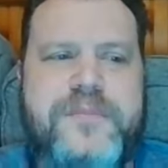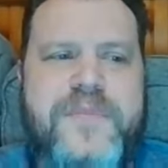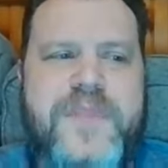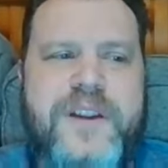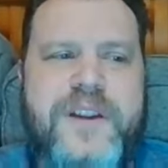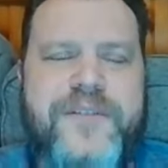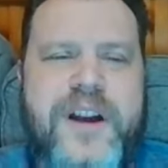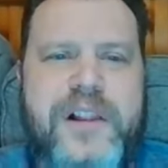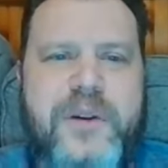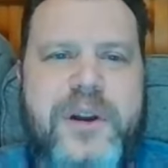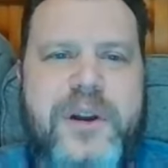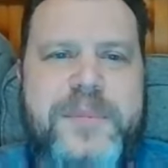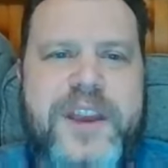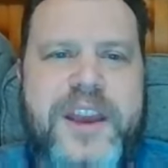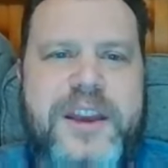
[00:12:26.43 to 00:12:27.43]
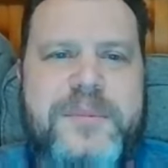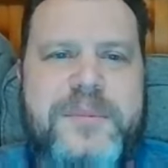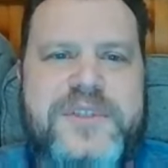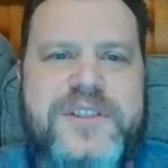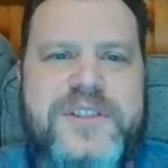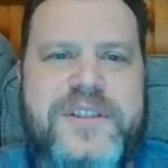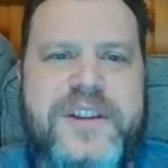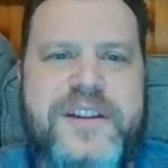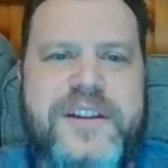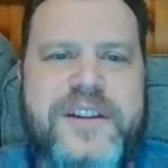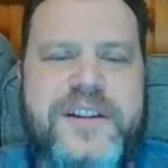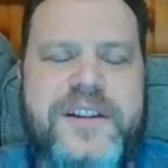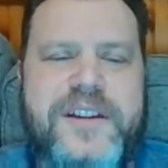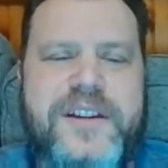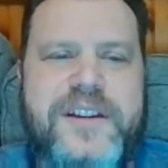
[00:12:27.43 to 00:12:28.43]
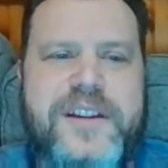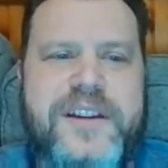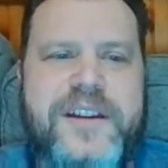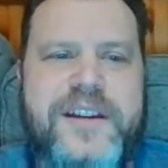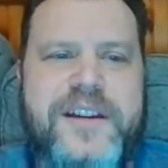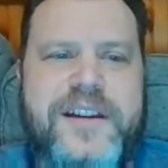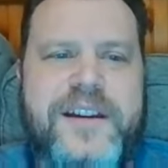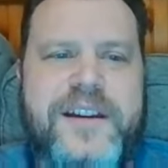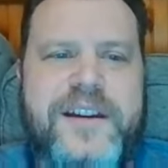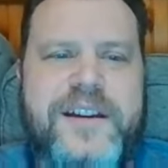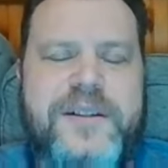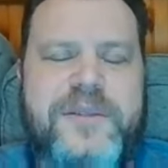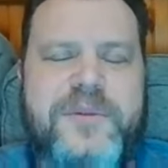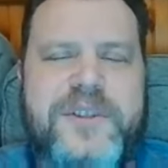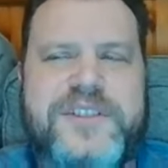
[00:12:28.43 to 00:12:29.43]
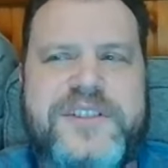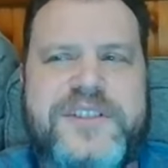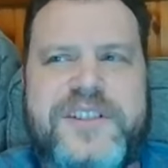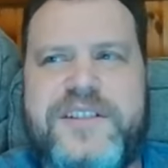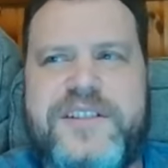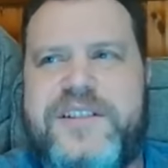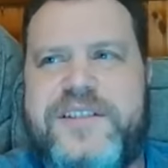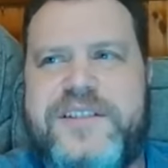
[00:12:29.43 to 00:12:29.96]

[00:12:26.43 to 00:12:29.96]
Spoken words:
a follow-up game to the what's it called